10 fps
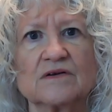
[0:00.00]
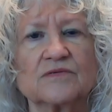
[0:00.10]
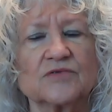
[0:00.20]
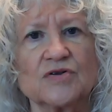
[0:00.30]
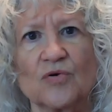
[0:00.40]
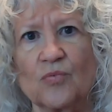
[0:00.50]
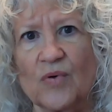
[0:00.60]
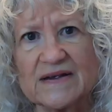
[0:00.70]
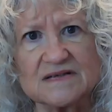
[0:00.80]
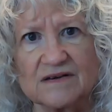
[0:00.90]
to the
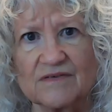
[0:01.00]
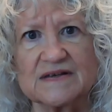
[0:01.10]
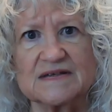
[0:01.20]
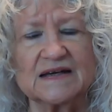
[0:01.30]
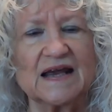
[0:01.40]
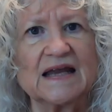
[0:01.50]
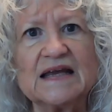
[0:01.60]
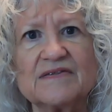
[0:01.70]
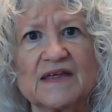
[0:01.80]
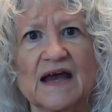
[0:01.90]
rest of us than
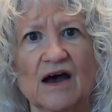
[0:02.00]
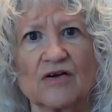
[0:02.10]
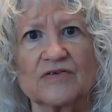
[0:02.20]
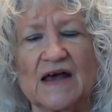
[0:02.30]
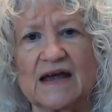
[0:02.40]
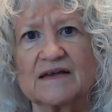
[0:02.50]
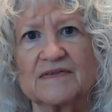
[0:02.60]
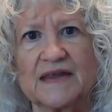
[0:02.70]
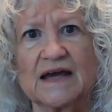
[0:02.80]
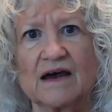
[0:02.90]
anything else I can
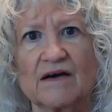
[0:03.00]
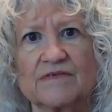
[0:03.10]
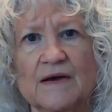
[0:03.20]
think of.